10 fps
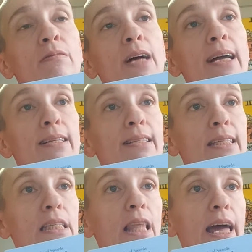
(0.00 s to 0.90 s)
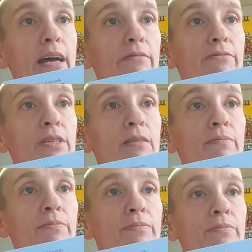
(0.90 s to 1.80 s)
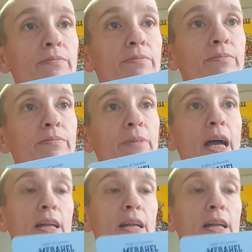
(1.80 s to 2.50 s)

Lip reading: and enslaved, and